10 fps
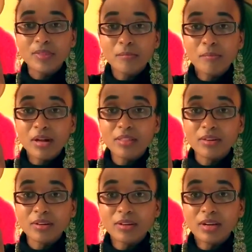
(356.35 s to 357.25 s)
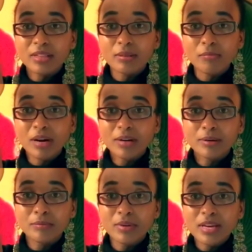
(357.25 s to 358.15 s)
the mother at the
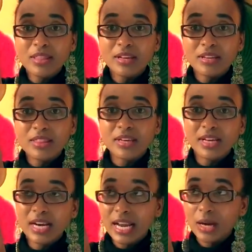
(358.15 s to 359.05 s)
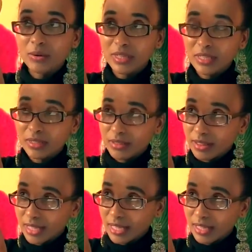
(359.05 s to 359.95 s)
bottom. That thick cloudy
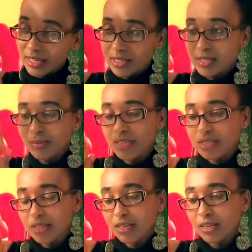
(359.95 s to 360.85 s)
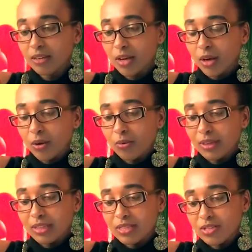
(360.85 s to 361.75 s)
thing is basically
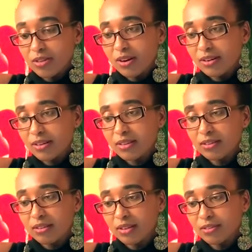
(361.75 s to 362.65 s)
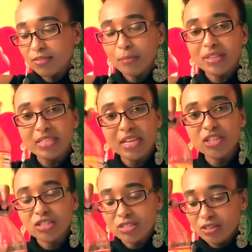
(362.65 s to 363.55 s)
when they started the
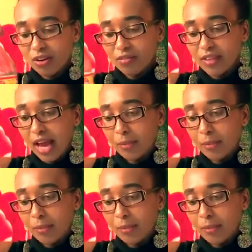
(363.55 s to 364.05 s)
fermentation of the